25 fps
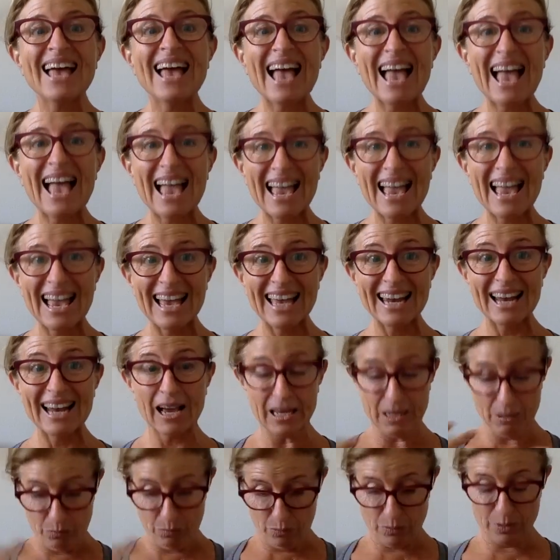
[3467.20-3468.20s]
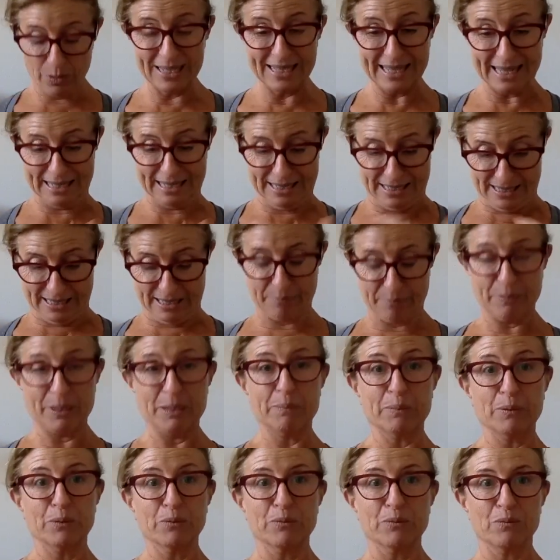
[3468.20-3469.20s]
And it was, as
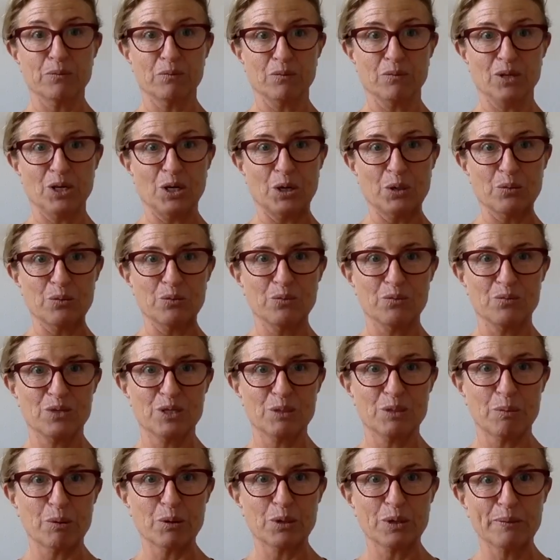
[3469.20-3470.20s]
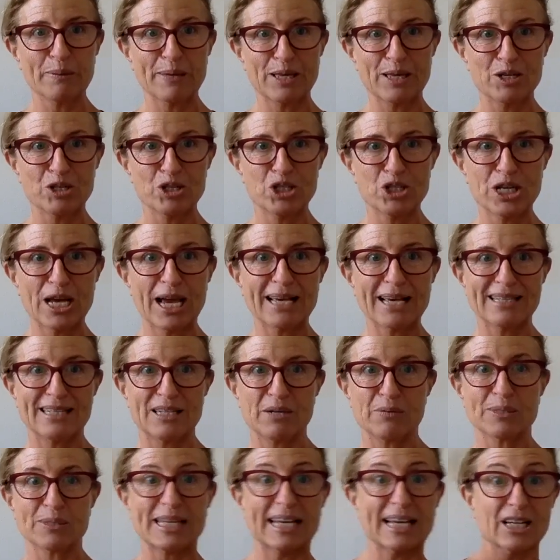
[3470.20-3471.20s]
people spoke about their chest, it
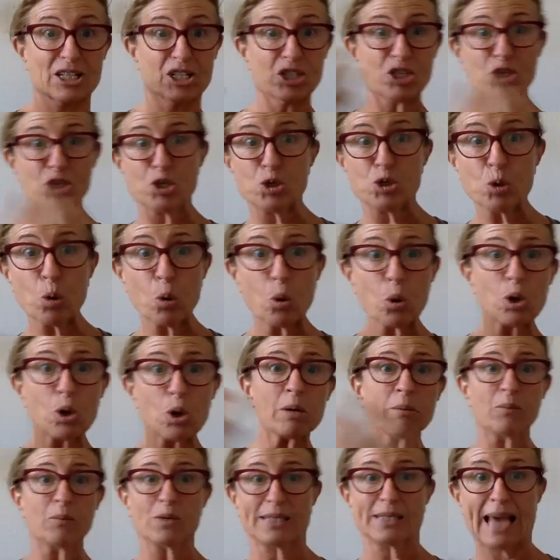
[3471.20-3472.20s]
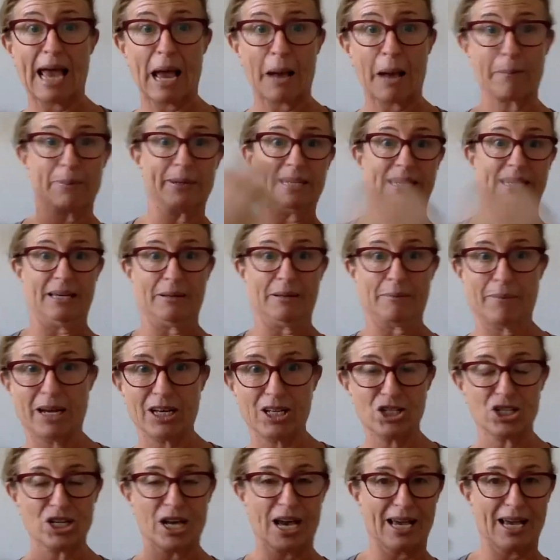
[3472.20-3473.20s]
was like a storm was happening in my
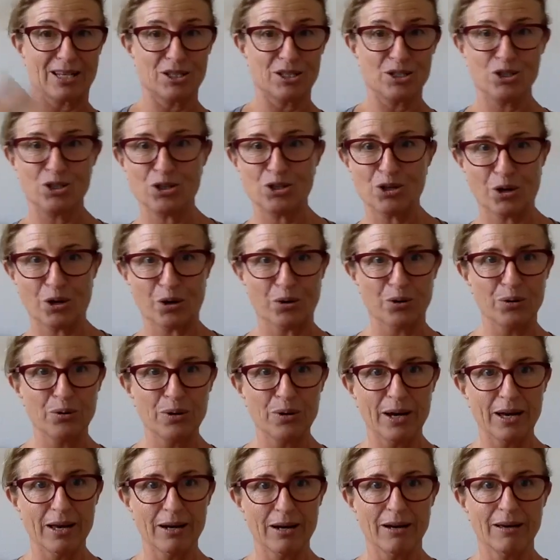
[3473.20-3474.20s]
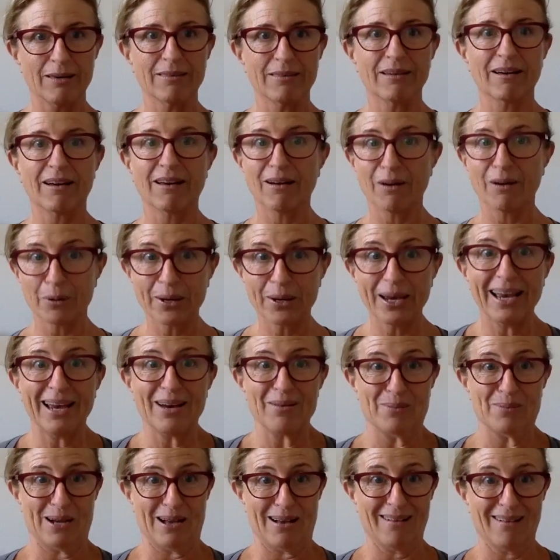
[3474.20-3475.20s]
chest, and I thought, okay,
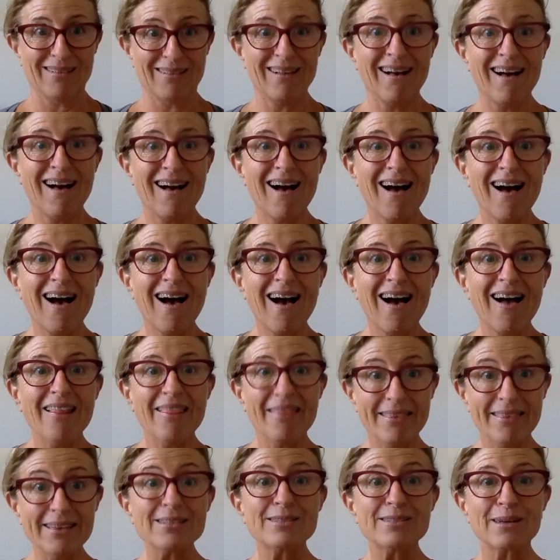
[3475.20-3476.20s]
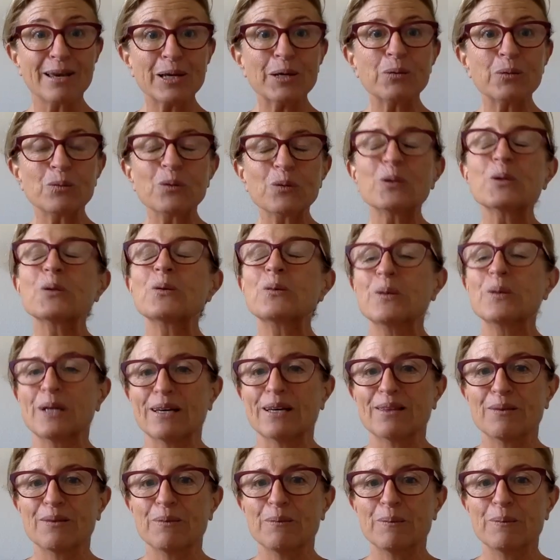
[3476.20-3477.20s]
well, this I can work with,
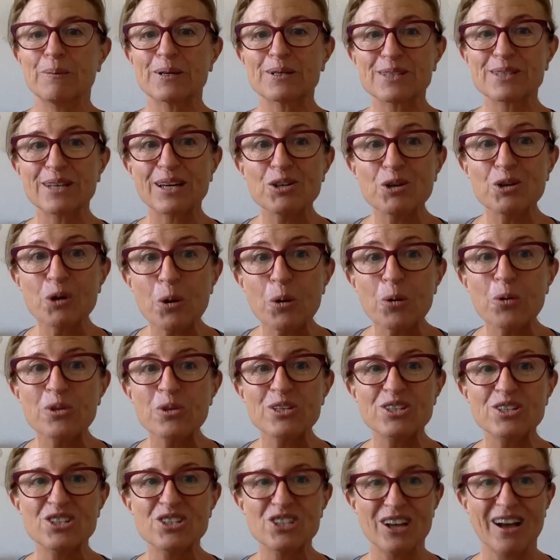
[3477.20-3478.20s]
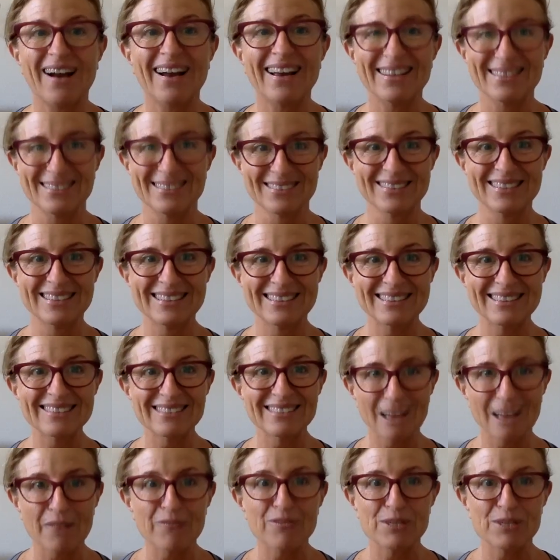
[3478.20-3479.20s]
because I know this child
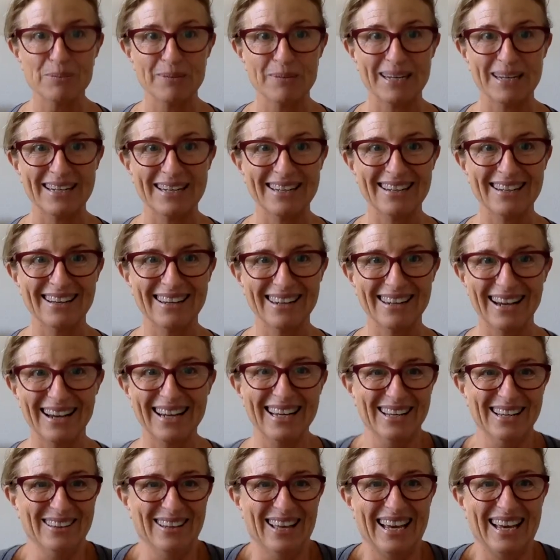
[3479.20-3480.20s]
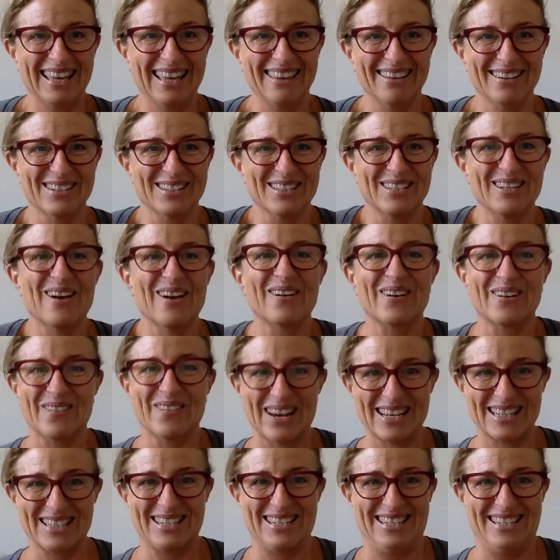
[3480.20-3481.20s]
loves me, and there's no
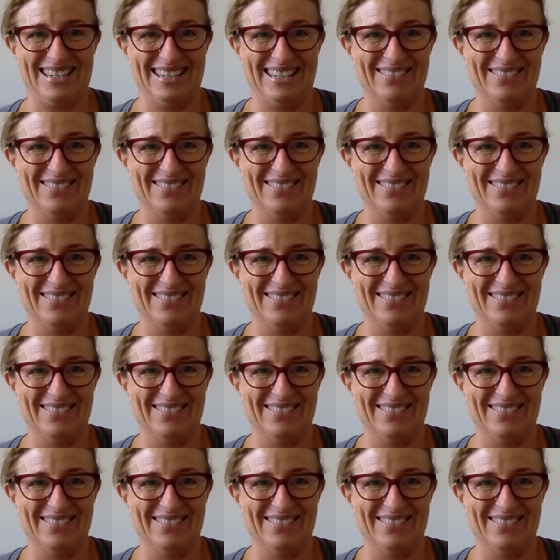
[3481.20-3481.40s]
question,